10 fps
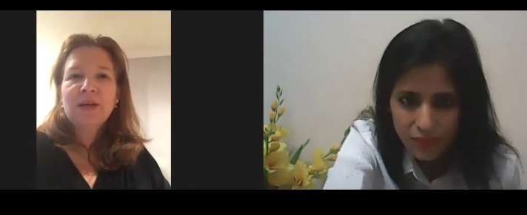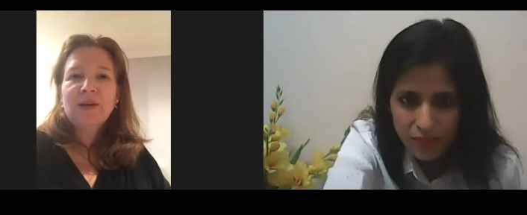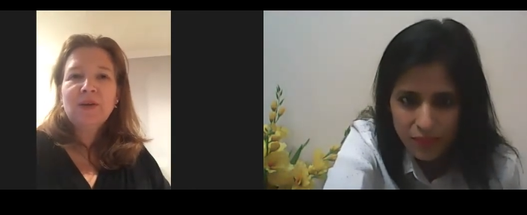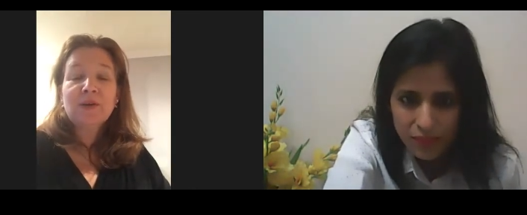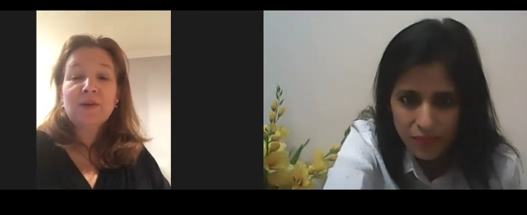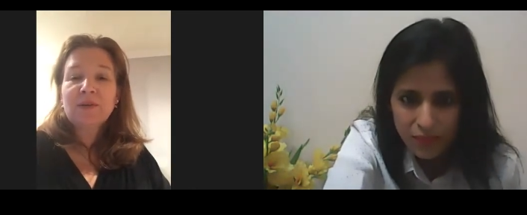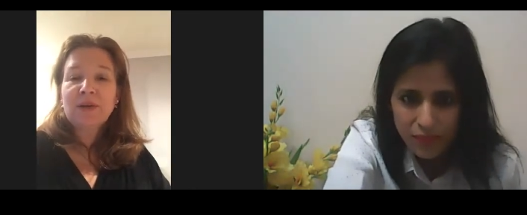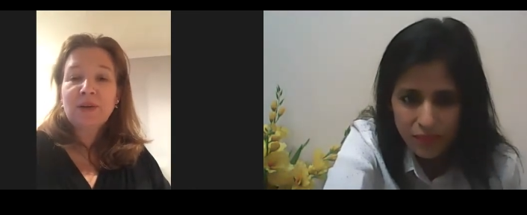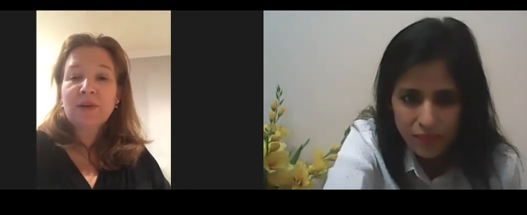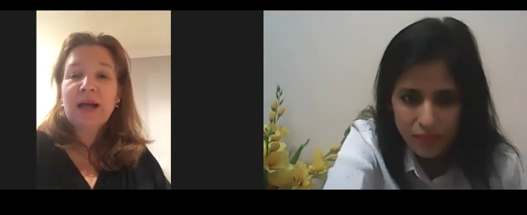Speaker 1: your
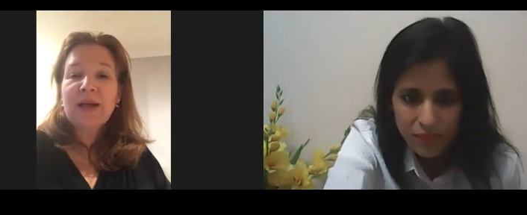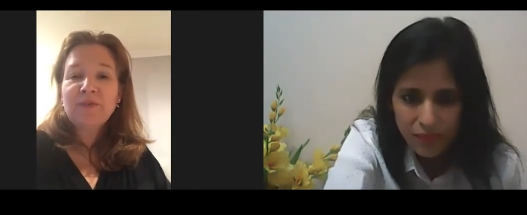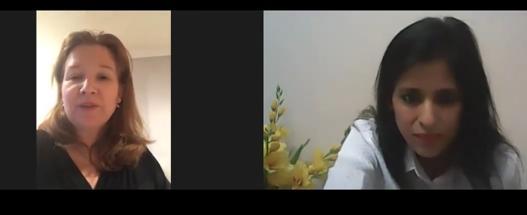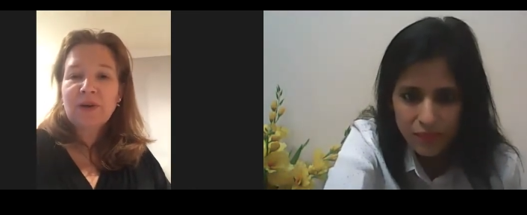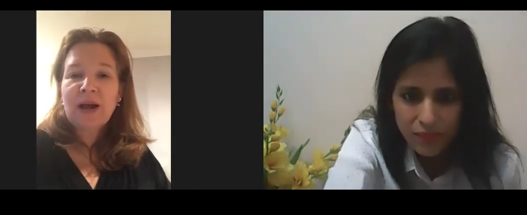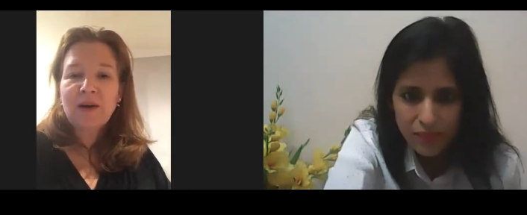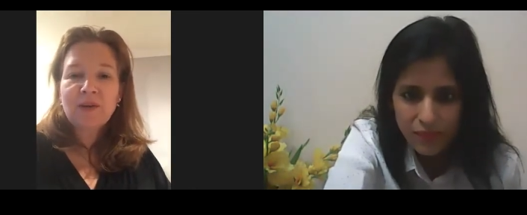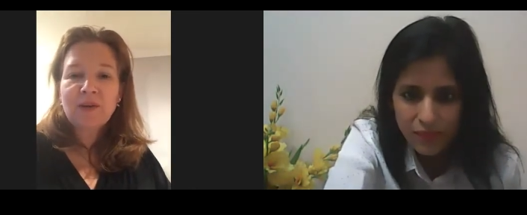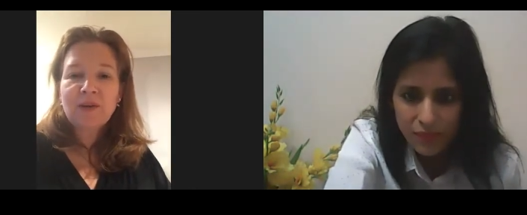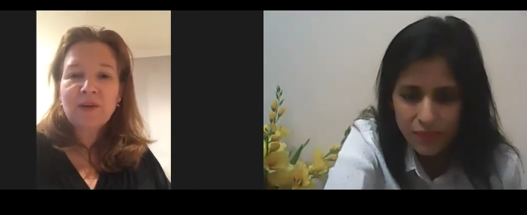in your life in your
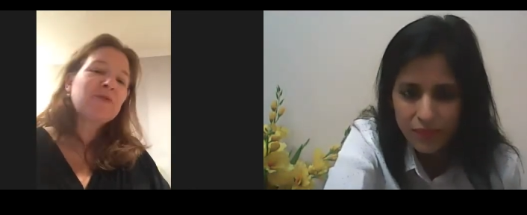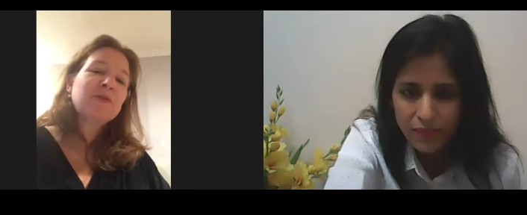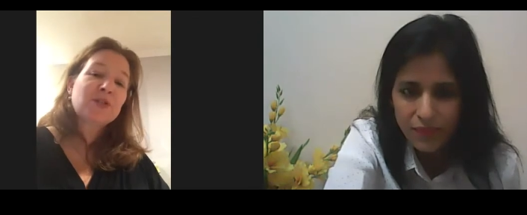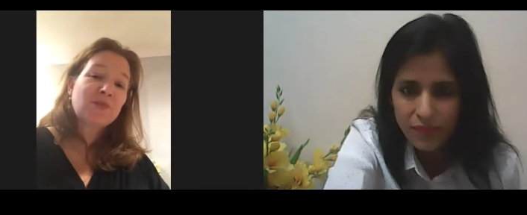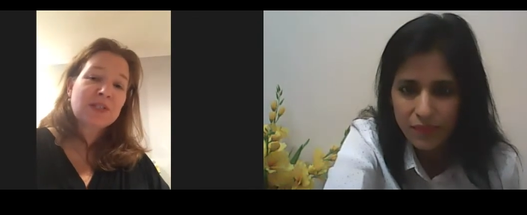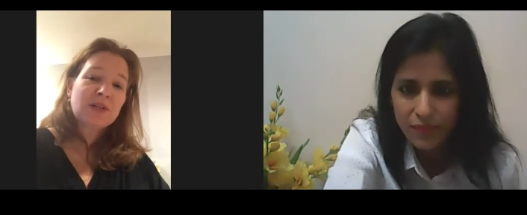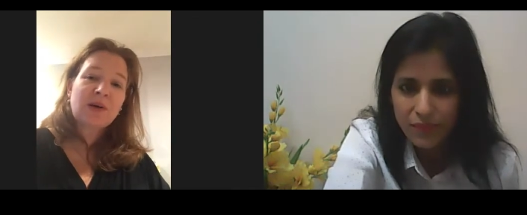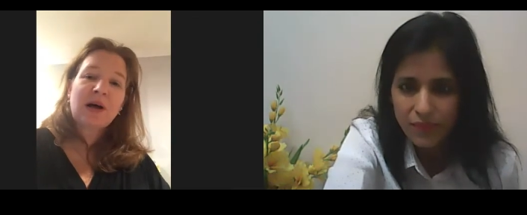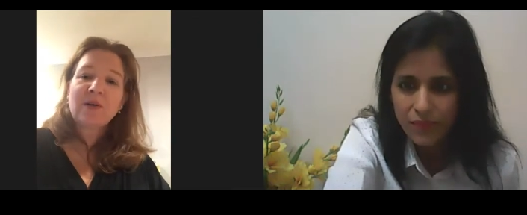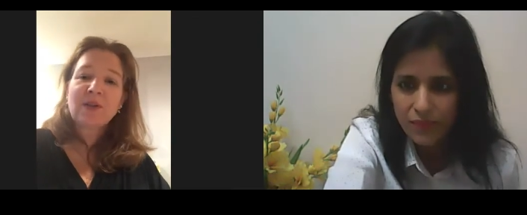health it doesn't have to be just
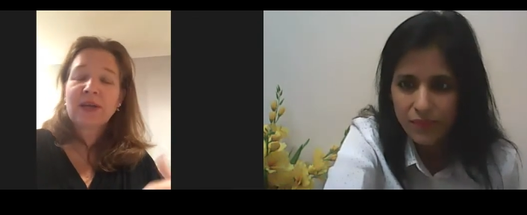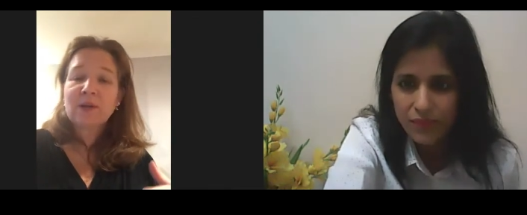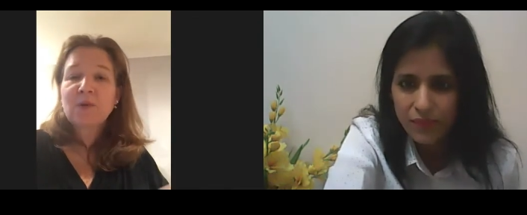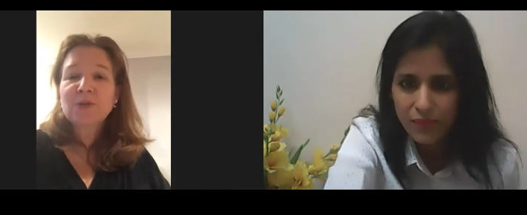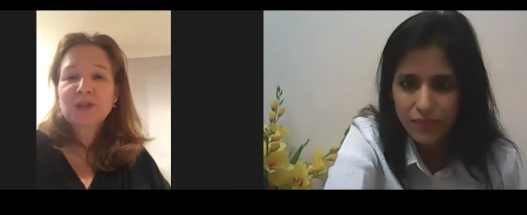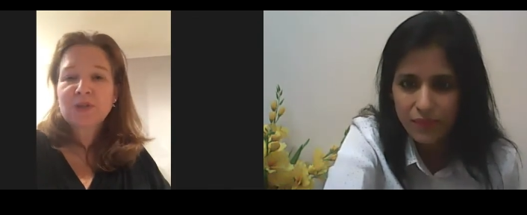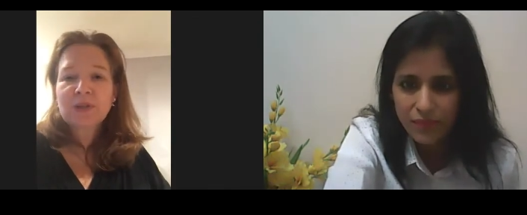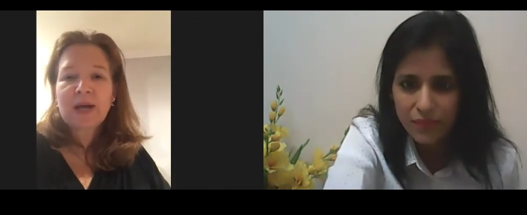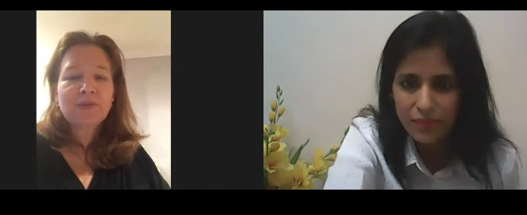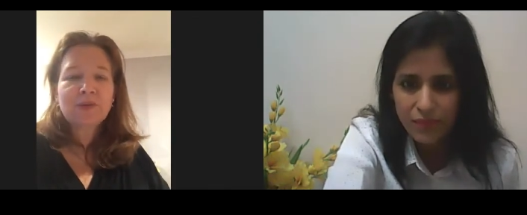physical health like
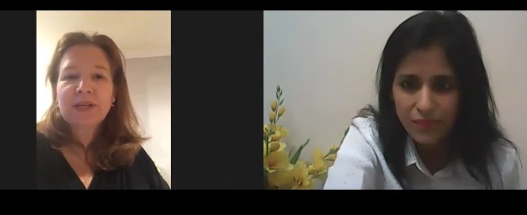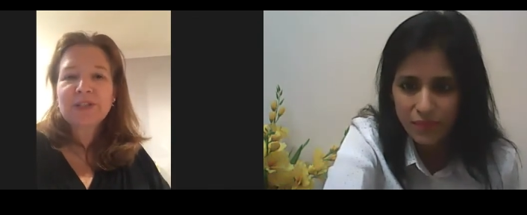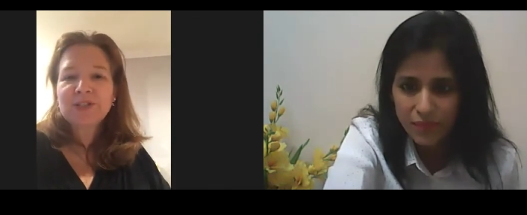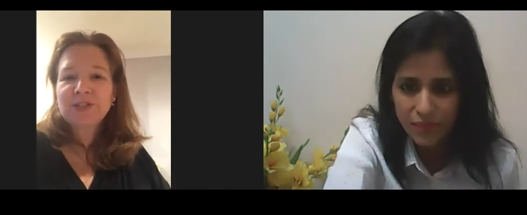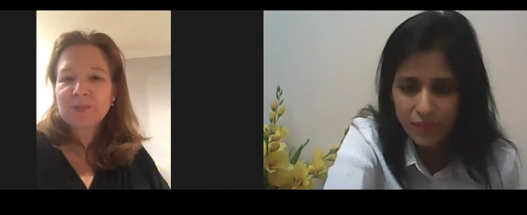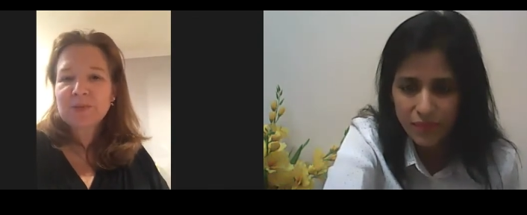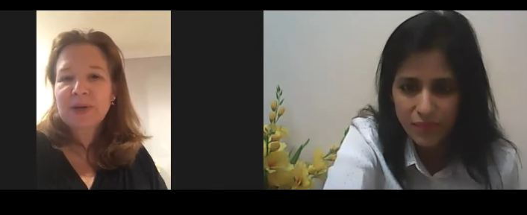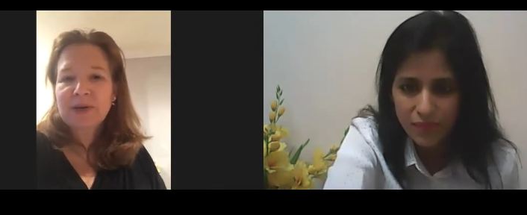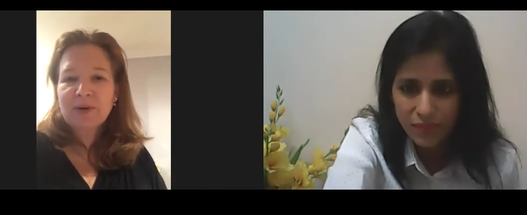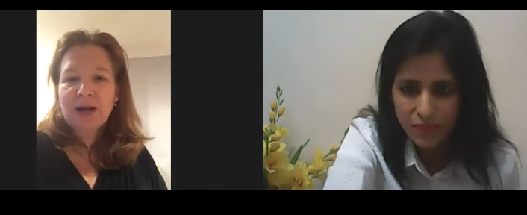emotional life relationships
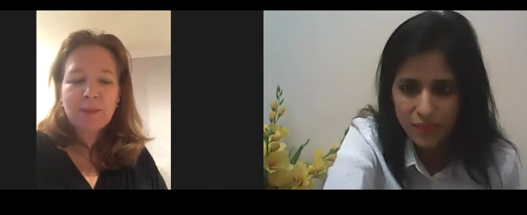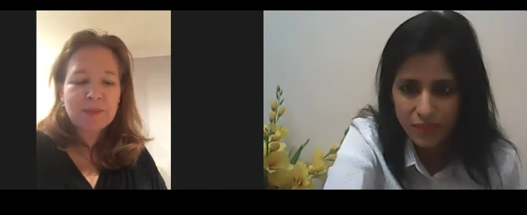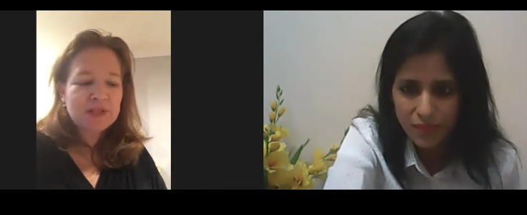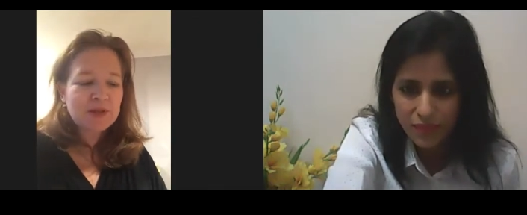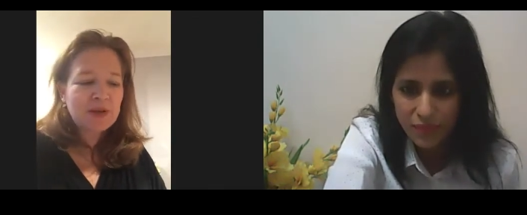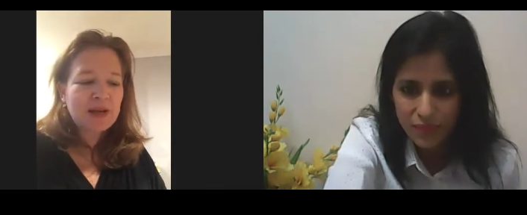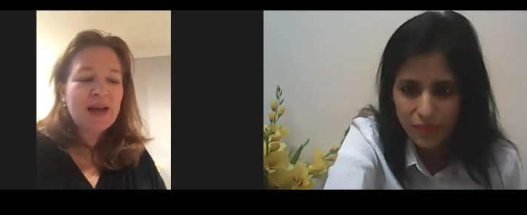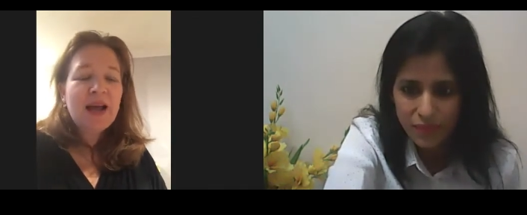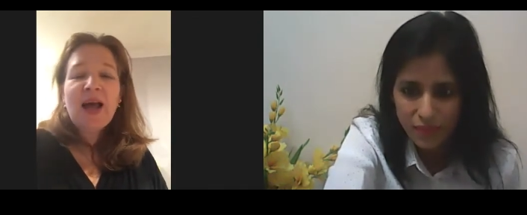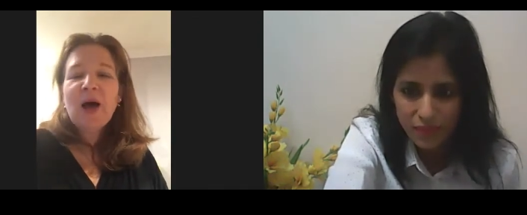whatever it happens to be
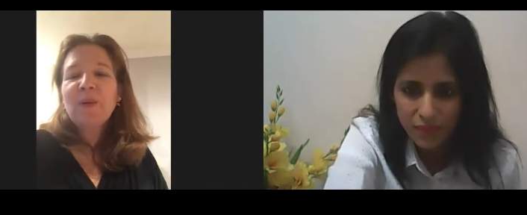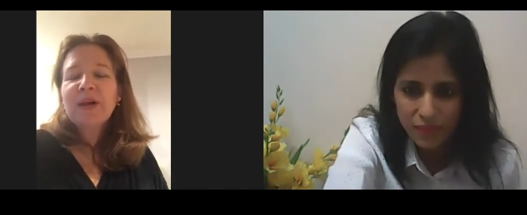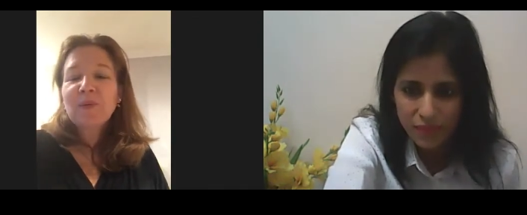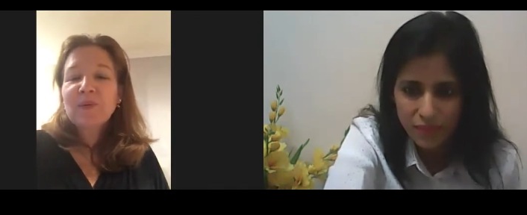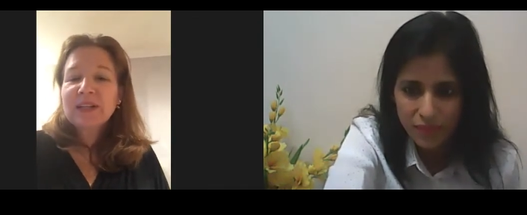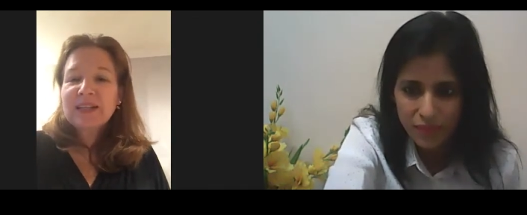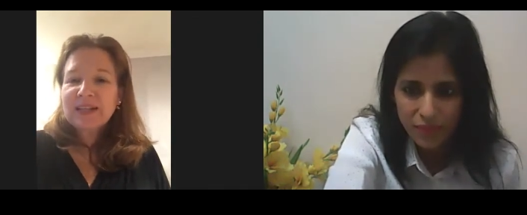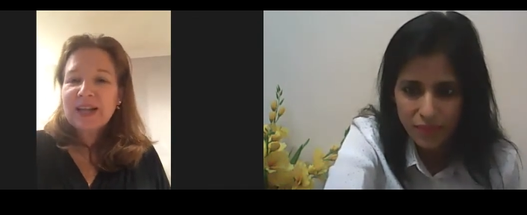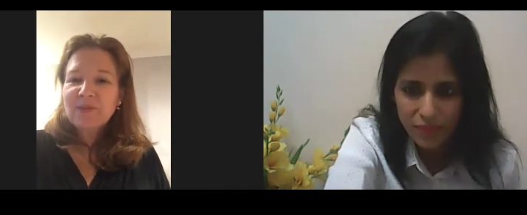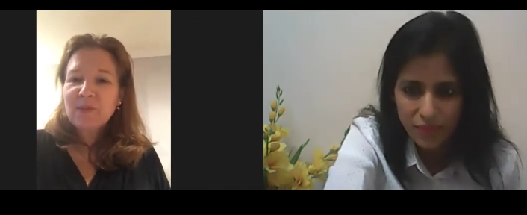and what i really
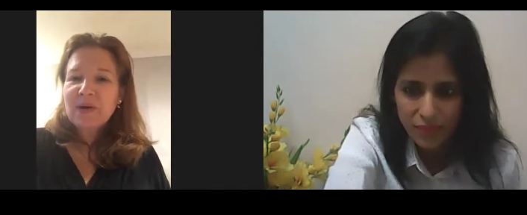love about